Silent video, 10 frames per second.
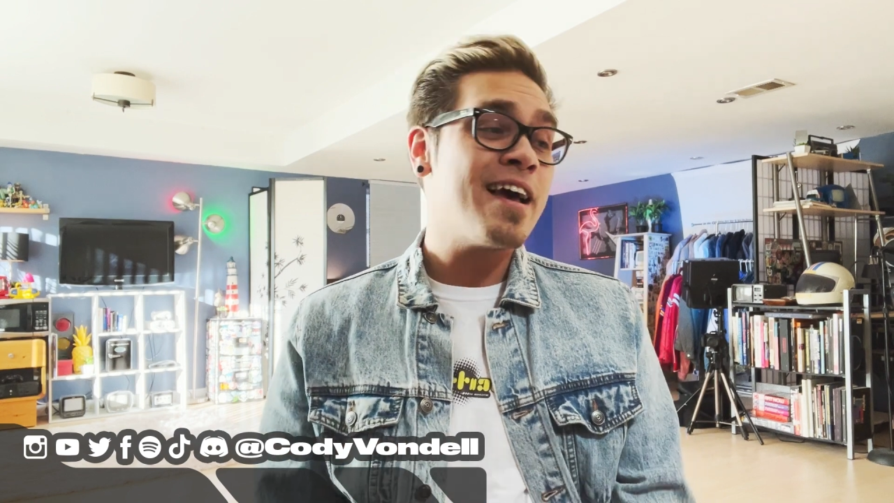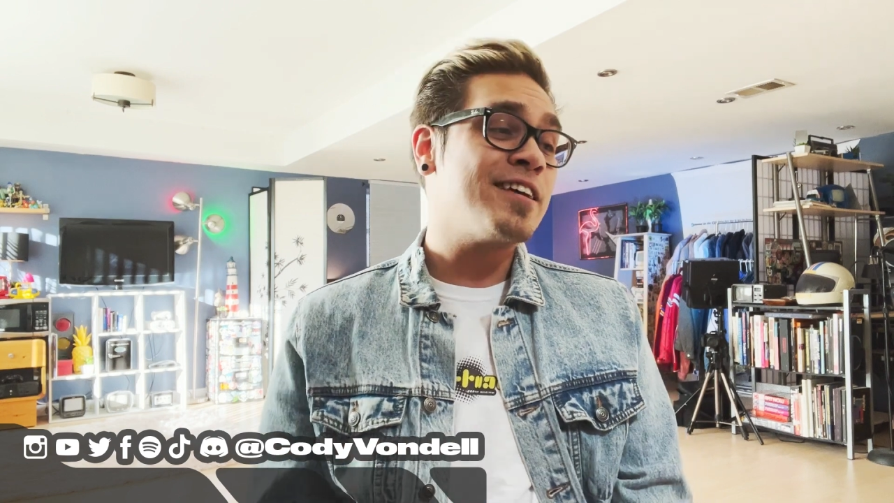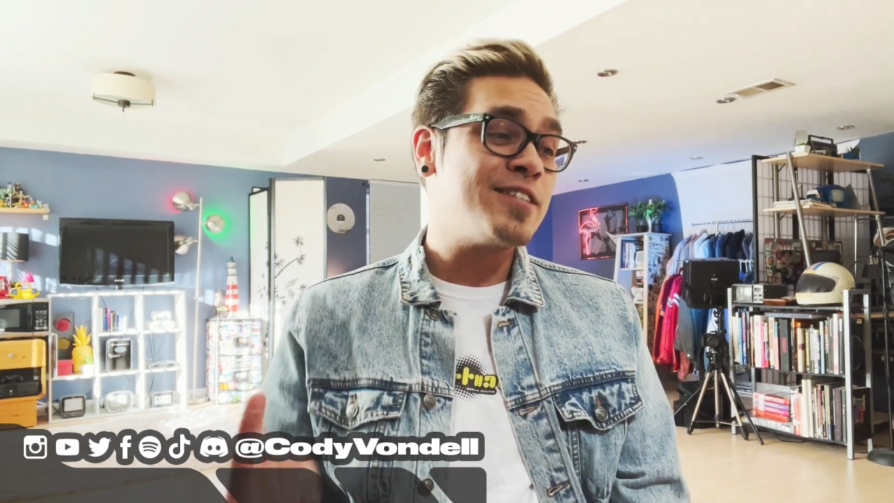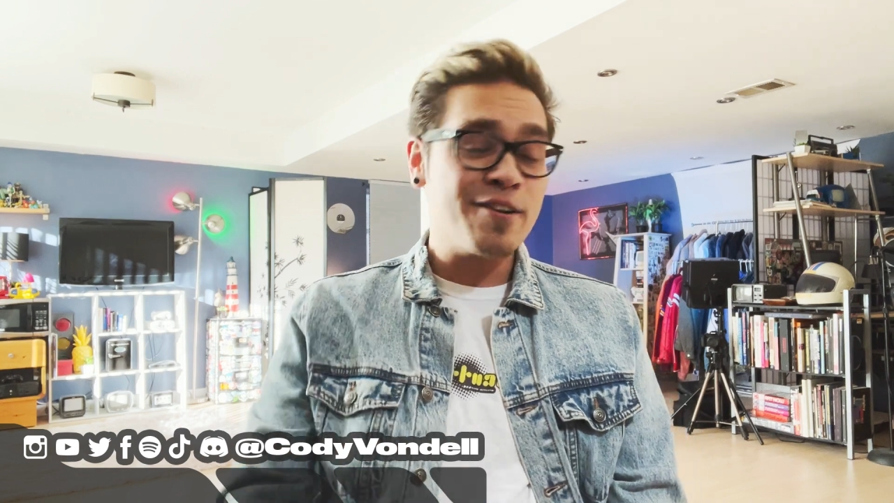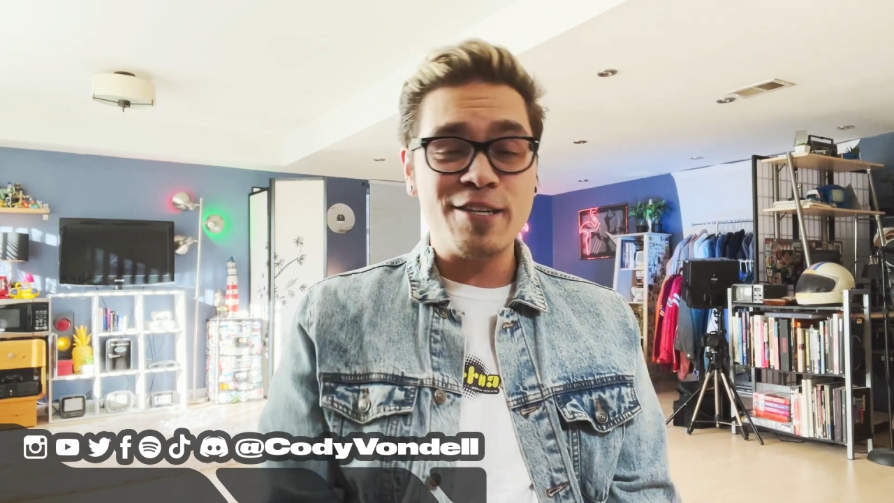
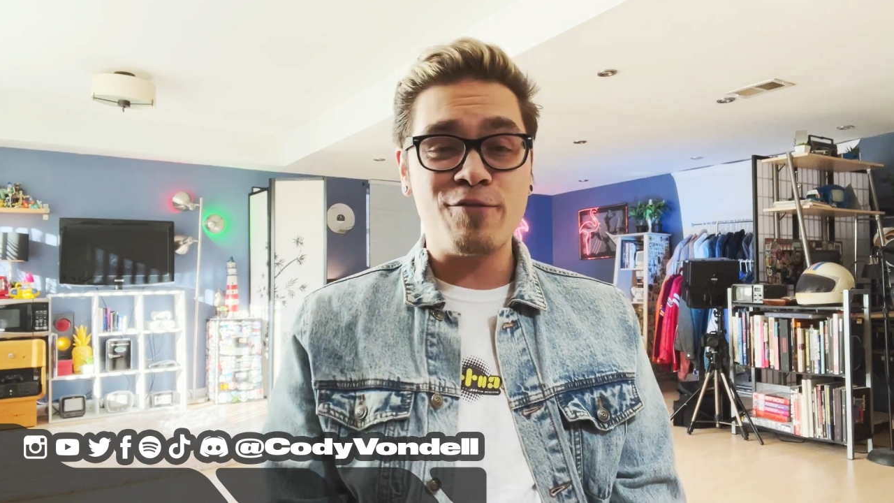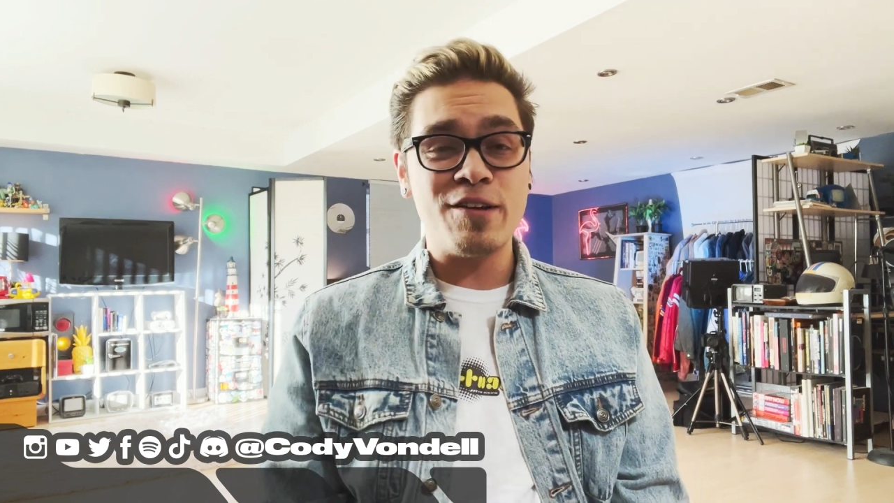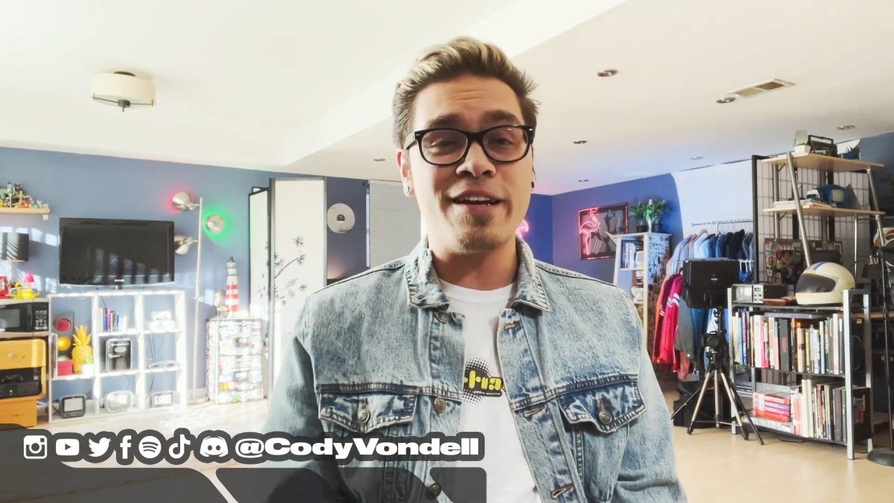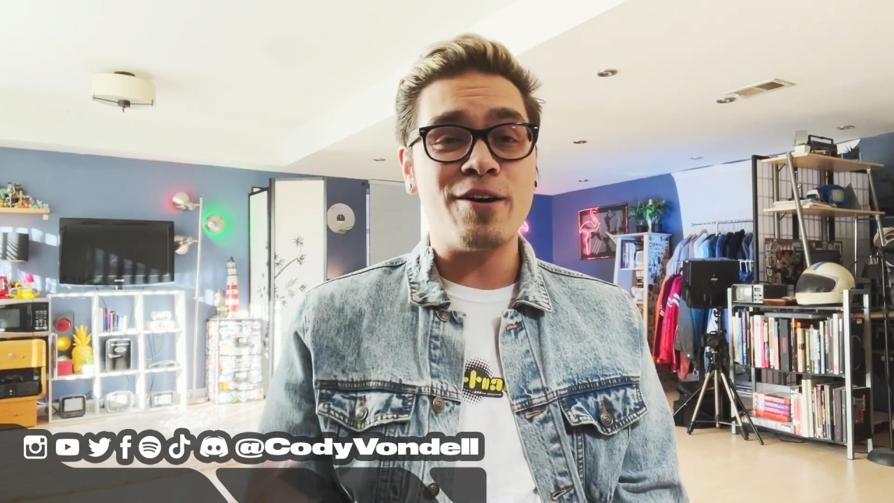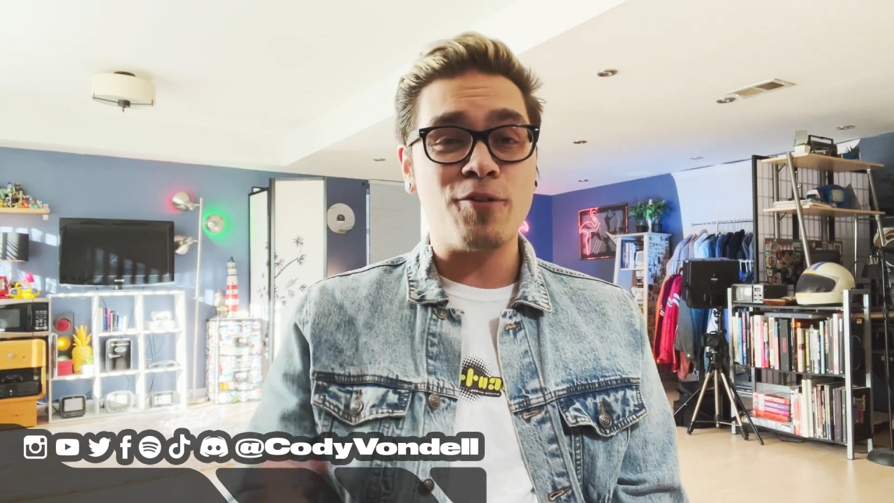Share this
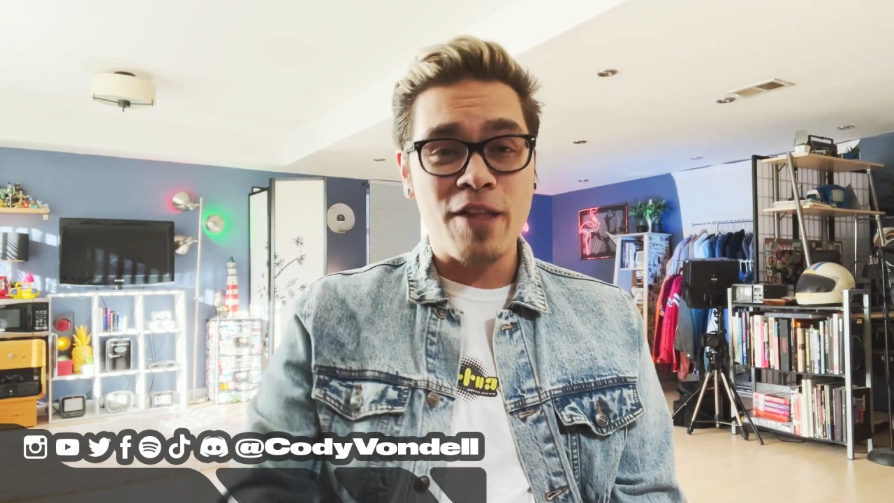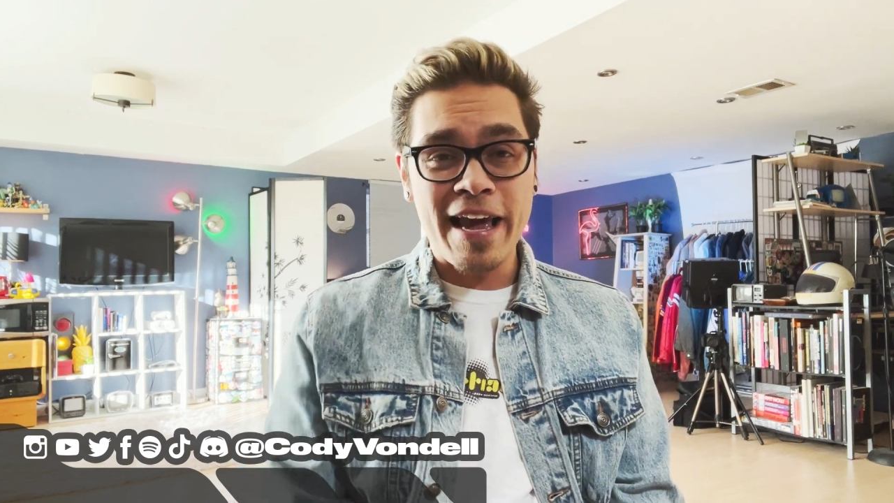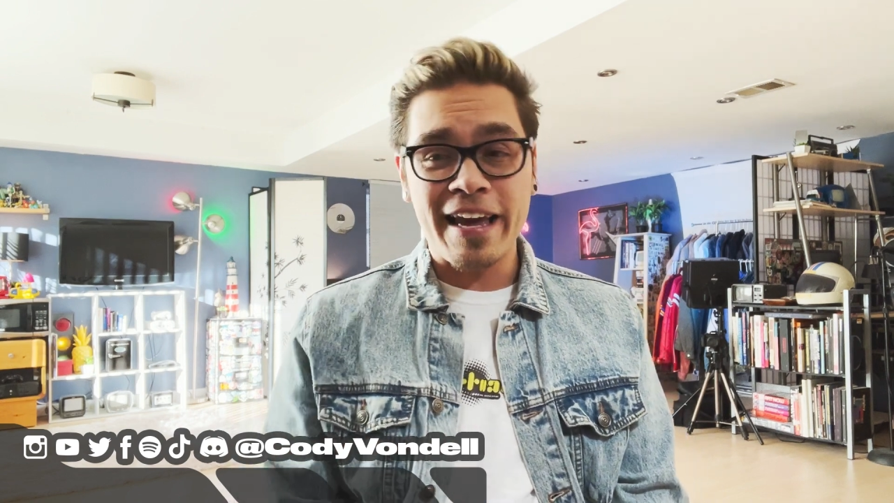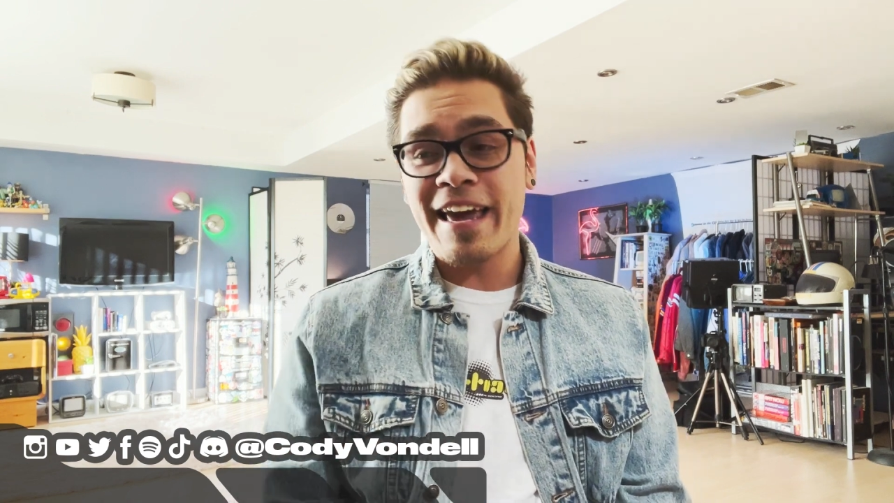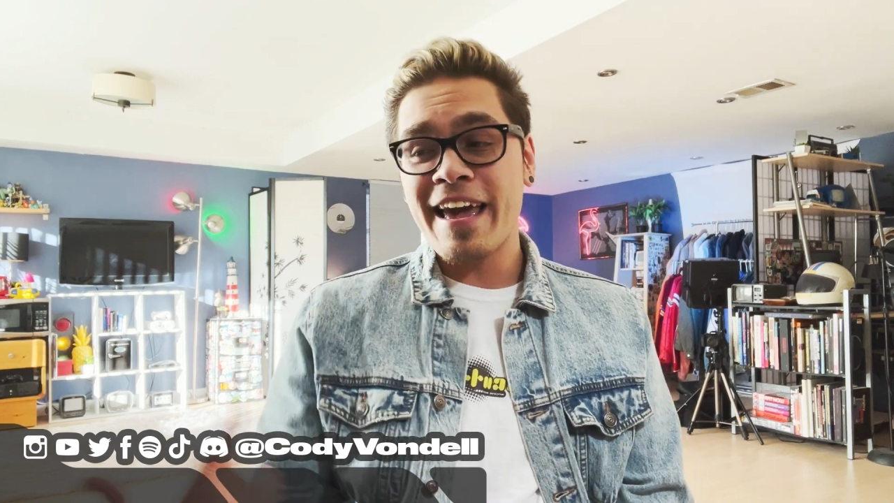video,
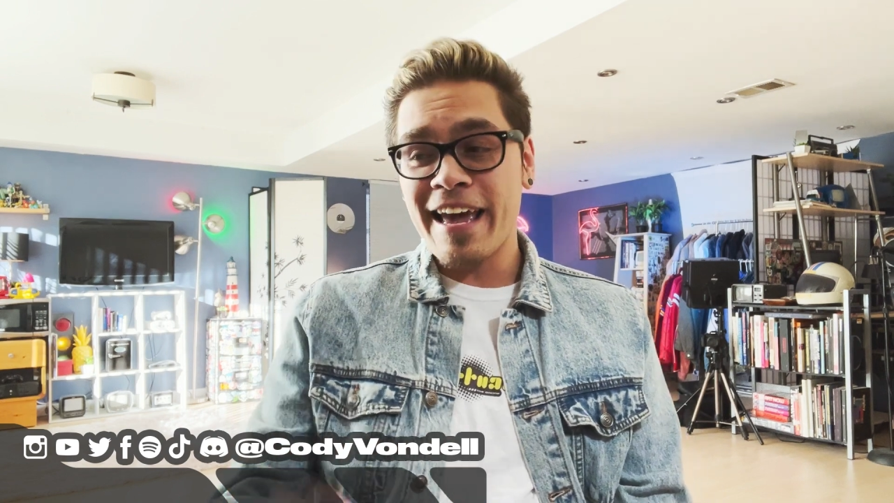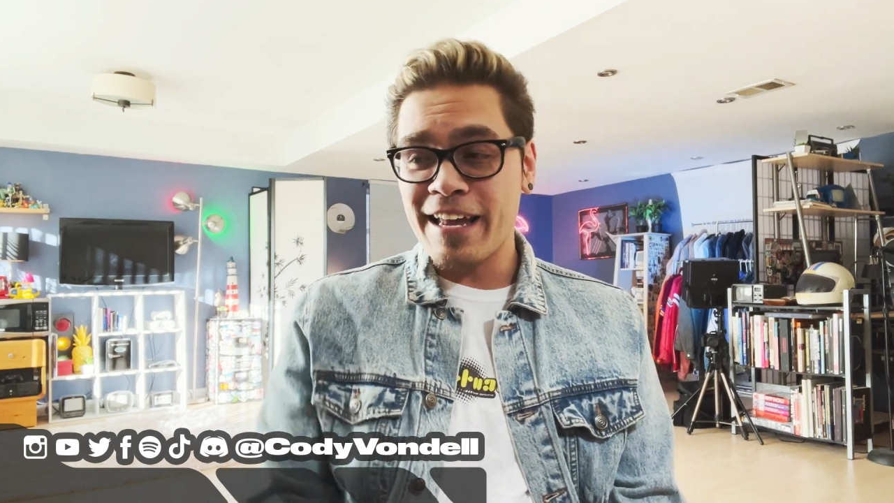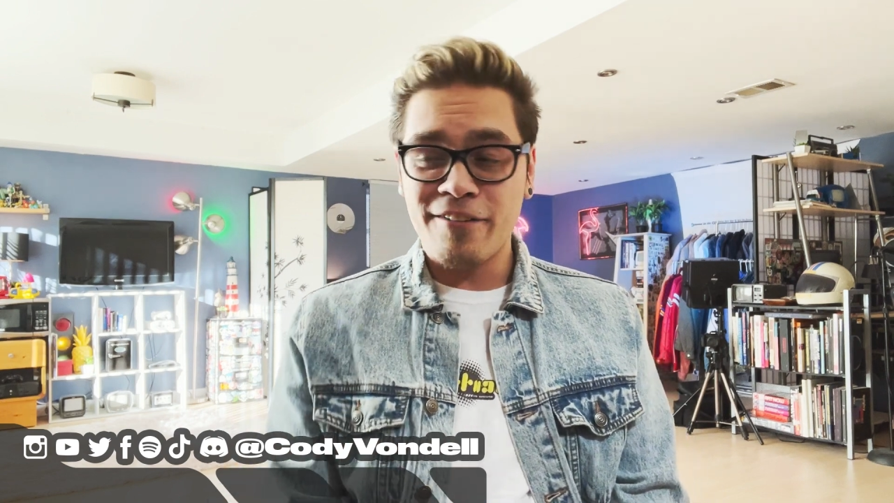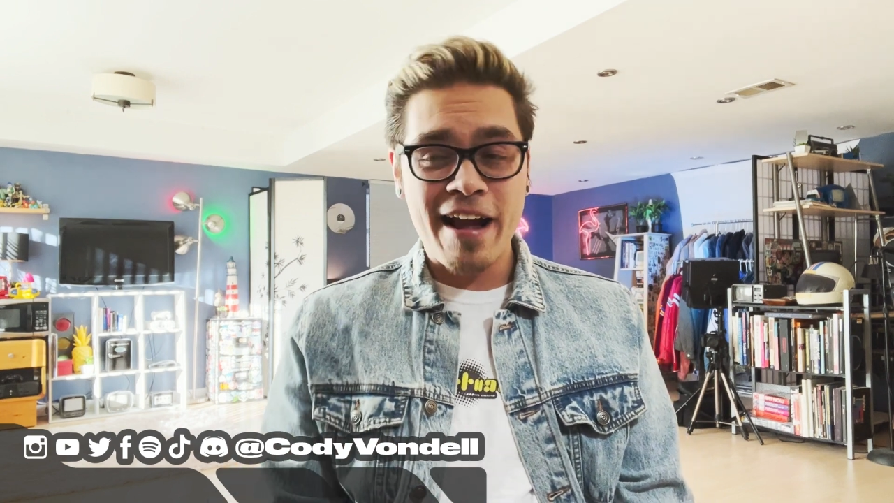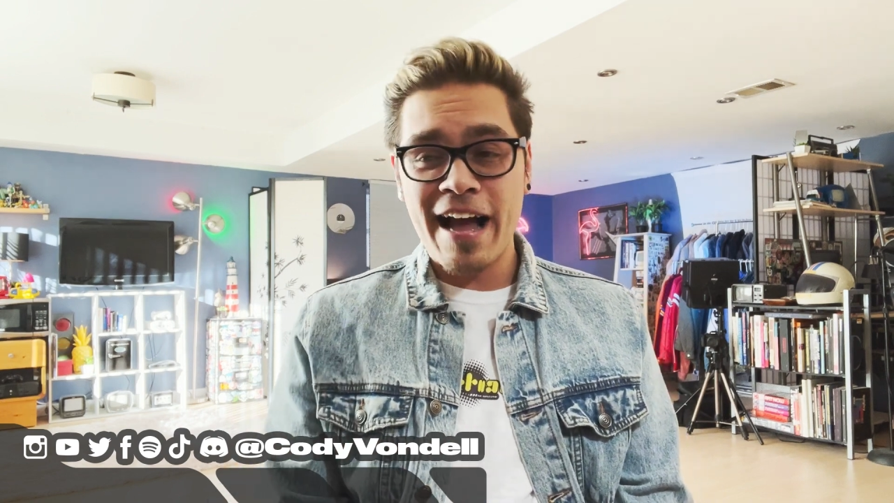like,
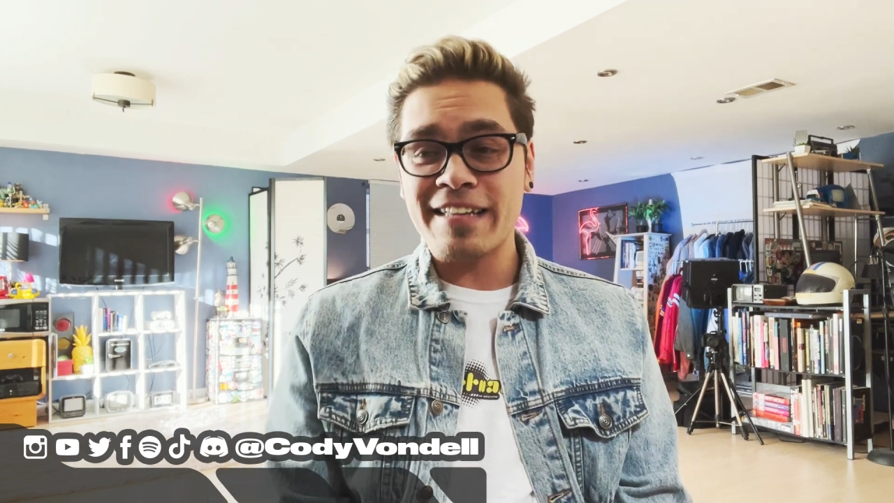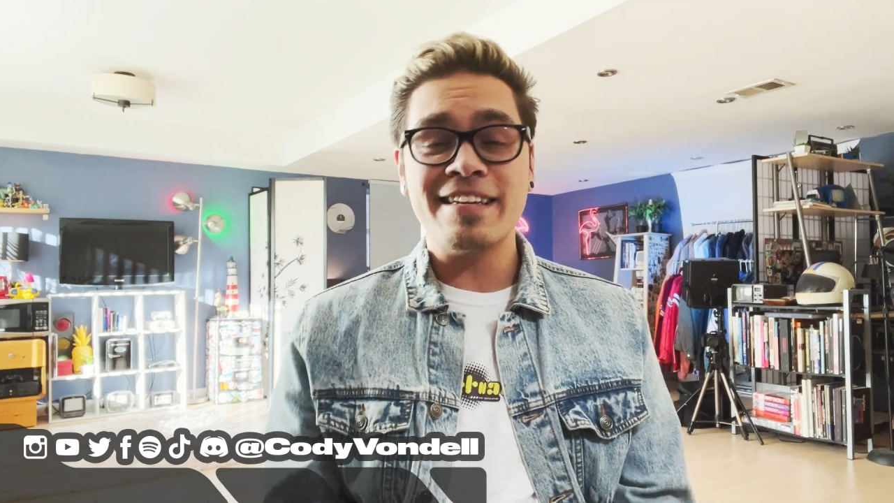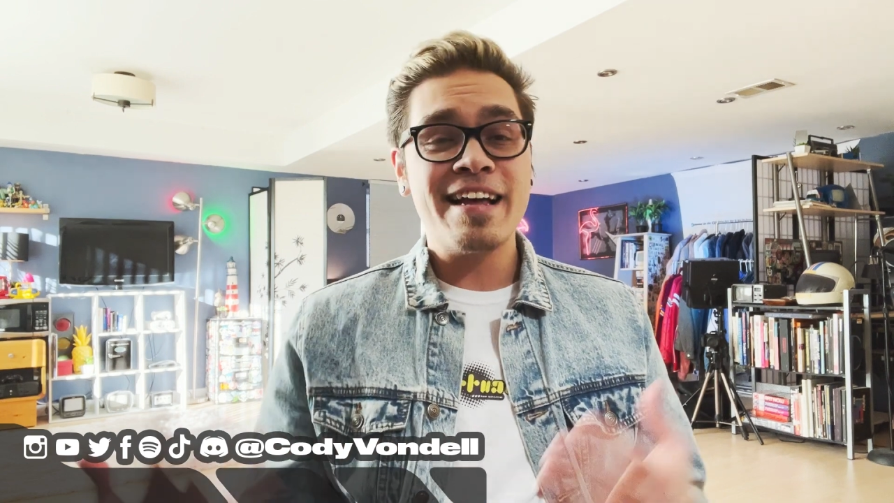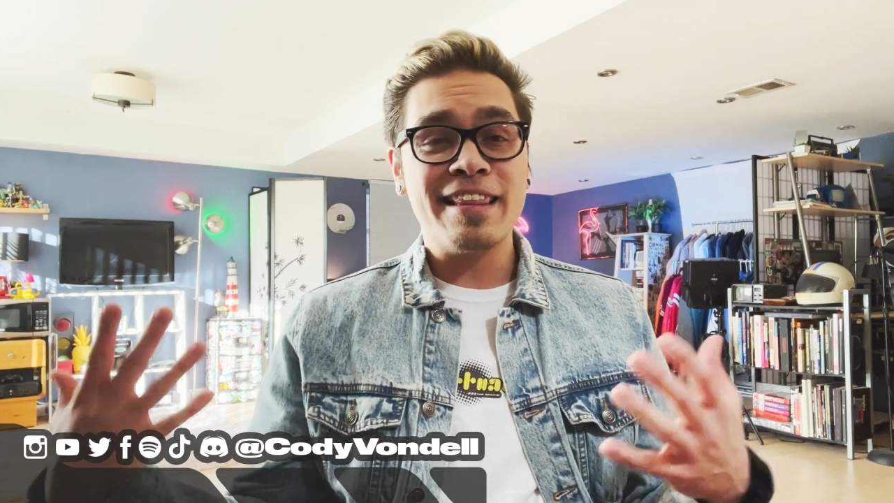interact.